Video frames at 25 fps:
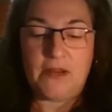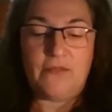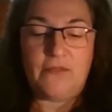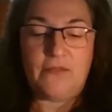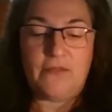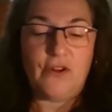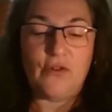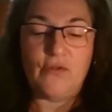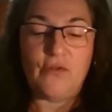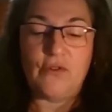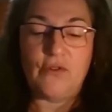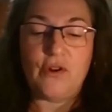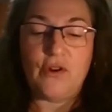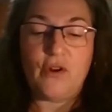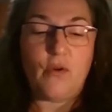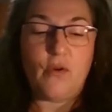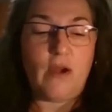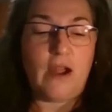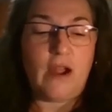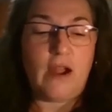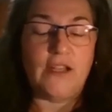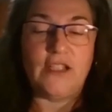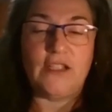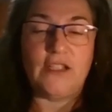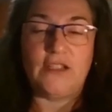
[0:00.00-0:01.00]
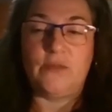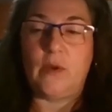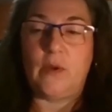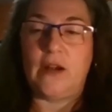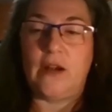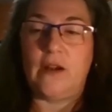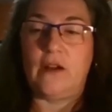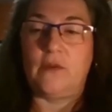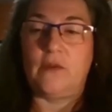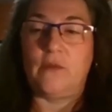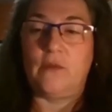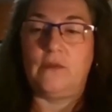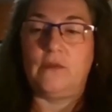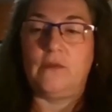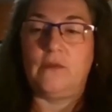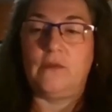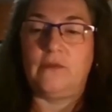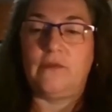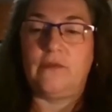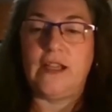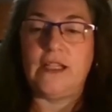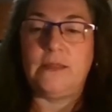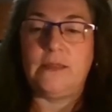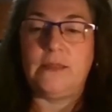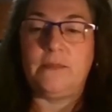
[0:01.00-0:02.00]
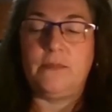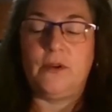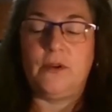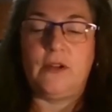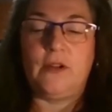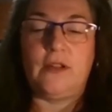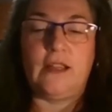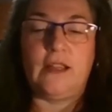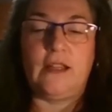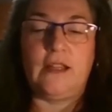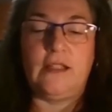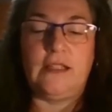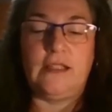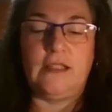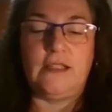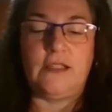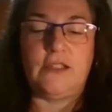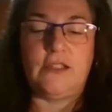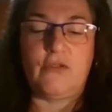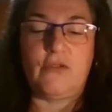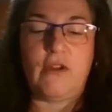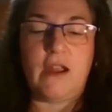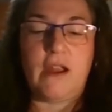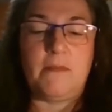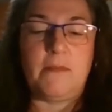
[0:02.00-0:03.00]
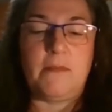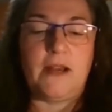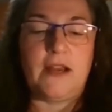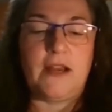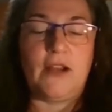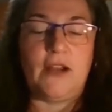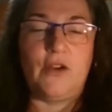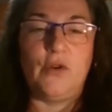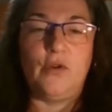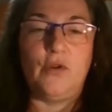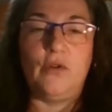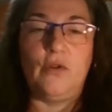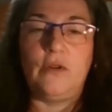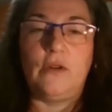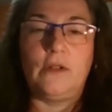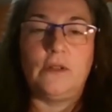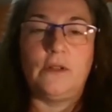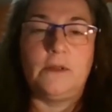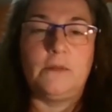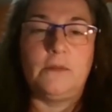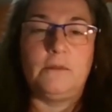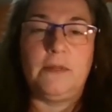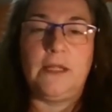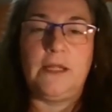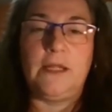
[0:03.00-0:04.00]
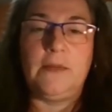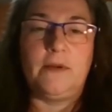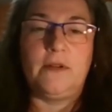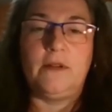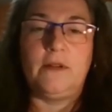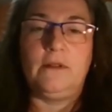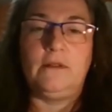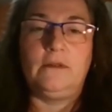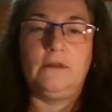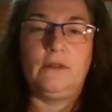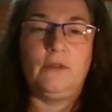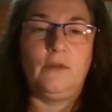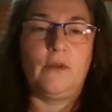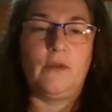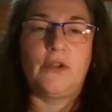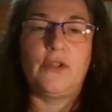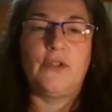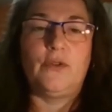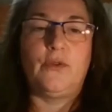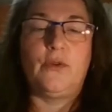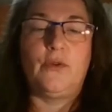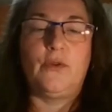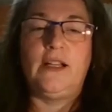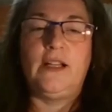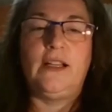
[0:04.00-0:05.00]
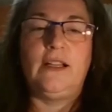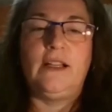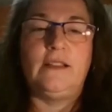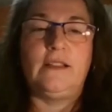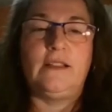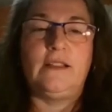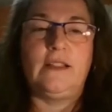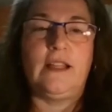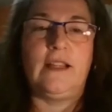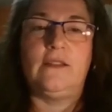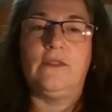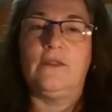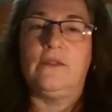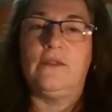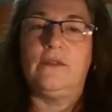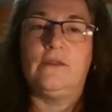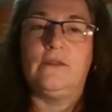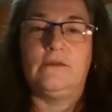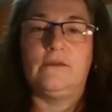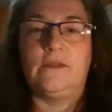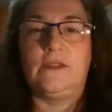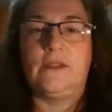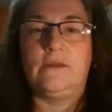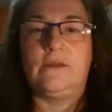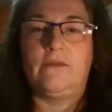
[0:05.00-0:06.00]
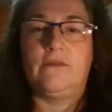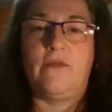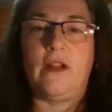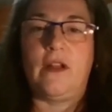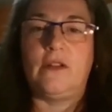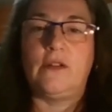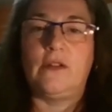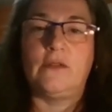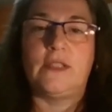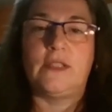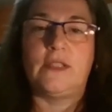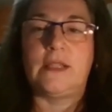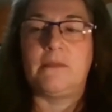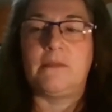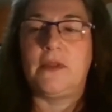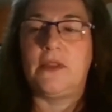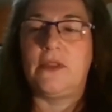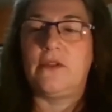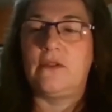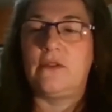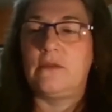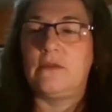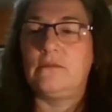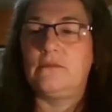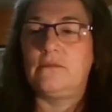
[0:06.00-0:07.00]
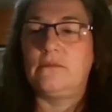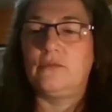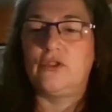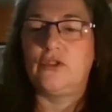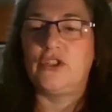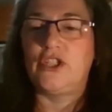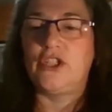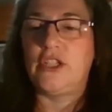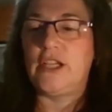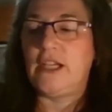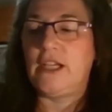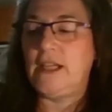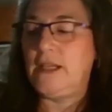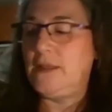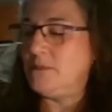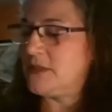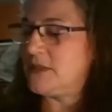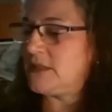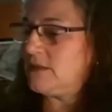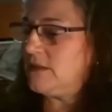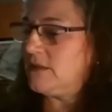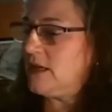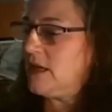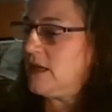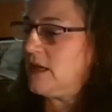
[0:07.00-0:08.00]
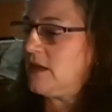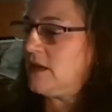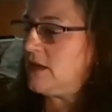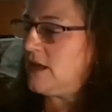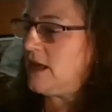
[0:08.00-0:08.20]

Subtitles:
but if you don't know, I just went on Facebook and Instagram and I Googled people who are doing it and followed some of their regimes.